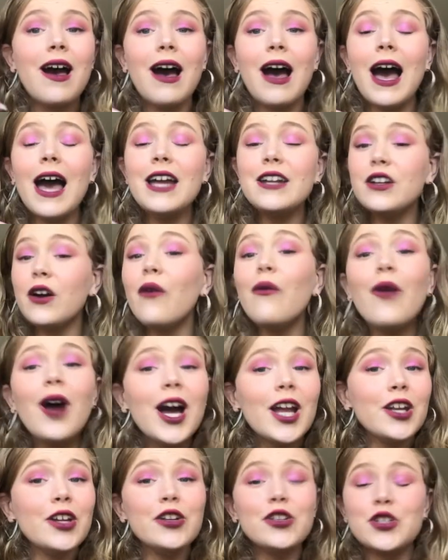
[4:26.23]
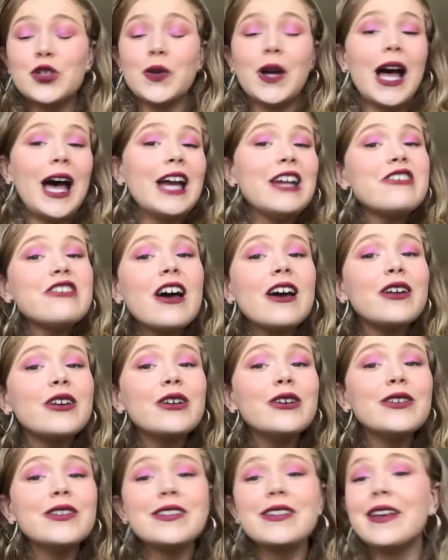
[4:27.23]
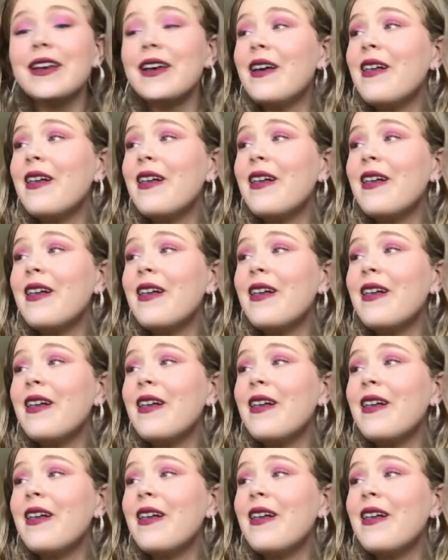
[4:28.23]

I don't want neutral eyeshadows.